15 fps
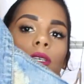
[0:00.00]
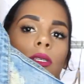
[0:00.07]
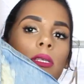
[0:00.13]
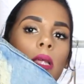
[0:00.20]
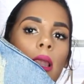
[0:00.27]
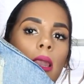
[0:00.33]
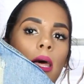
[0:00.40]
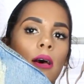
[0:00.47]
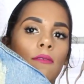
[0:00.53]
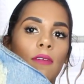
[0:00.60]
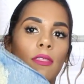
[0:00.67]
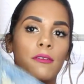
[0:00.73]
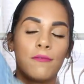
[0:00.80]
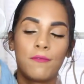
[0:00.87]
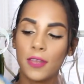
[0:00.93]
just
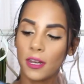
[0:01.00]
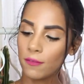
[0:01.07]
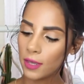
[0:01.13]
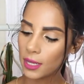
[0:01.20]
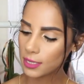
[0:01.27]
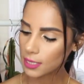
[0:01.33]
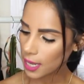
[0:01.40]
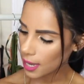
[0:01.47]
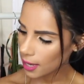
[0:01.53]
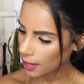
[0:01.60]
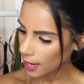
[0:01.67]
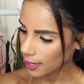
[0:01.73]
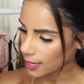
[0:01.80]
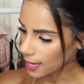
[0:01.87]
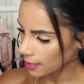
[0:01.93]
love the fit of it and
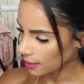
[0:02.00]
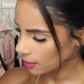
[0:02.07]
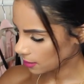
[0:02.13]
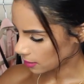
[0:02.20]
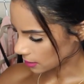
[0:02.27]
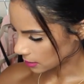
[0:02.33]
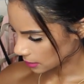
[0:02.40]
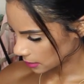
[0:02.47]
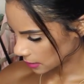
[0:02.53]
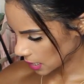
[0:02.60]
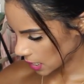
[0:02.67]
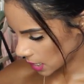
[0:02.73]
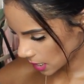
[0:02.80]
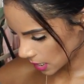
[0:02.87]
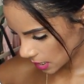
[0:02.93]
I got it in a
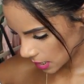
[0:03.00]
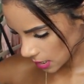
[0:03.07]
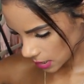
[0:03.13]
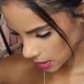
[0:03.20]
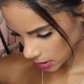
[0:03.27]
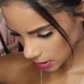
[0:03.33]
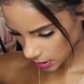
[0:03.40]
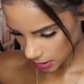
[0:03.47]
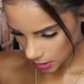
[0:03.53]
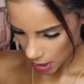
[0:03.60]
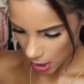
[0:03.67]
size